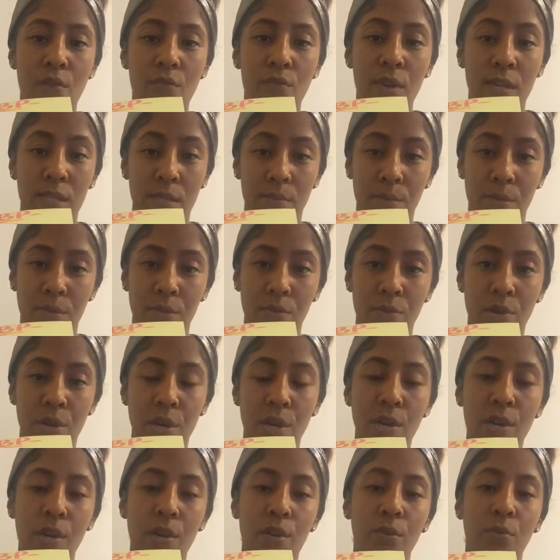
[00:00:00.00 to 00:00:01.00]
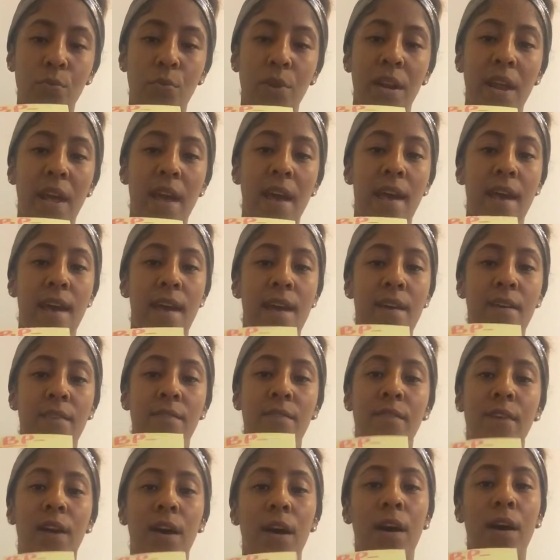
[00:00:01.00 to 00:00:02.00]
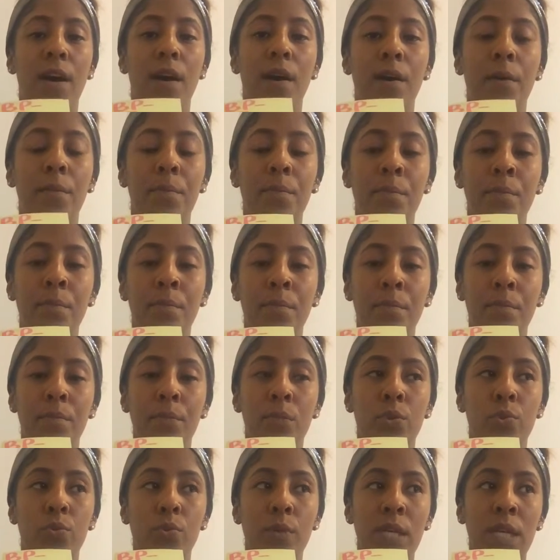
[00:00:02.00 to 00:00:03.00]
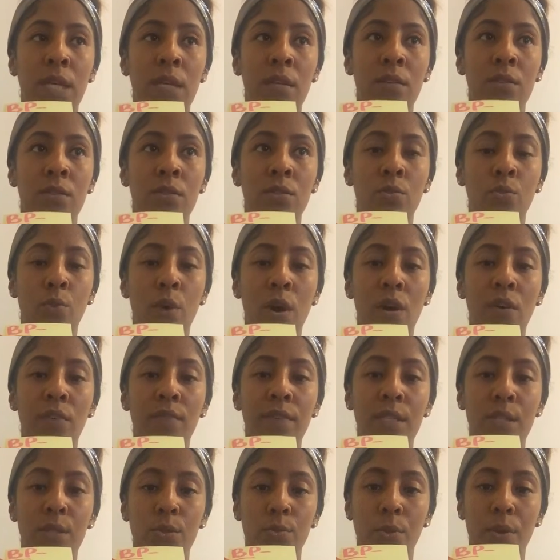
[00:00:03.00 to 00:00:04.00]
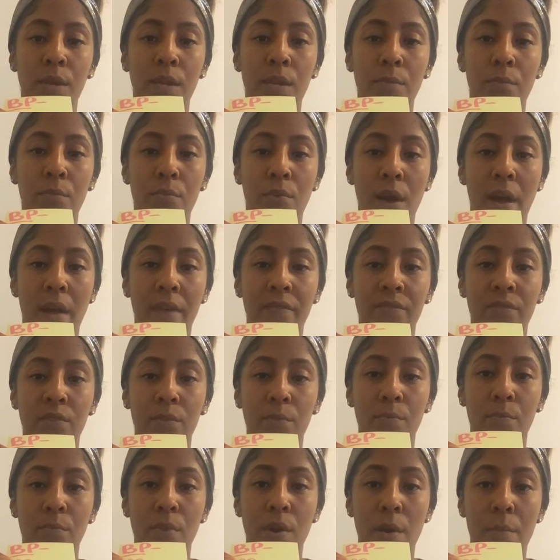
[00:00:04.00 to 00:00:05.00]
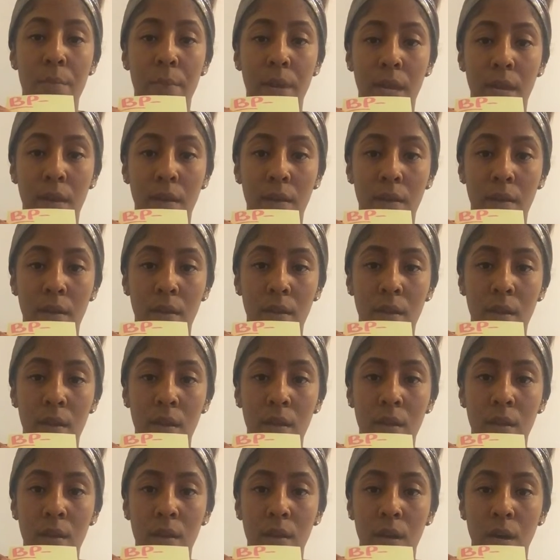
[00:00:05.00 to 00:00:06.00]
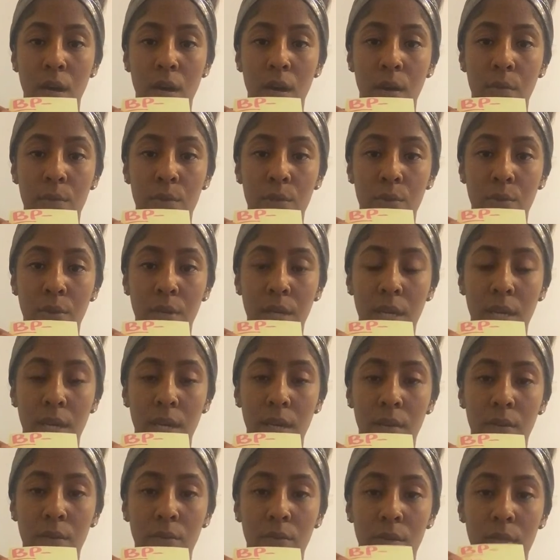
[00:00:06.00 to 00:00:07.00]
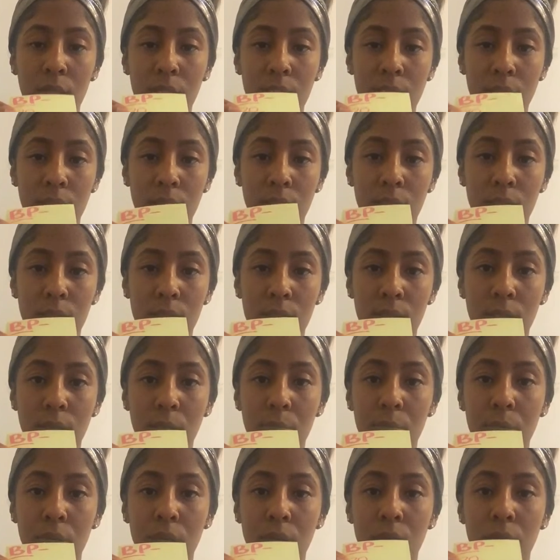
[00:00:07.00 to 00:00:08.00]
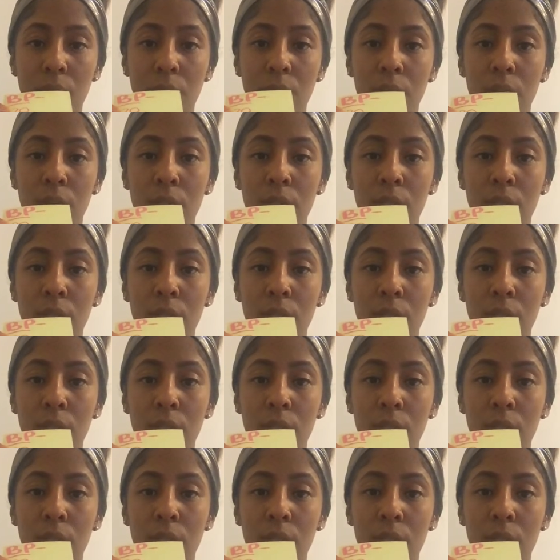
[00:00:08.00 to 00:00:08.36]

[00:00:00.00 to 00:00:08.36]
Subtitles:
Respiratory, you want to have between 12 and 20 breaths per minute. So again, you can take this number.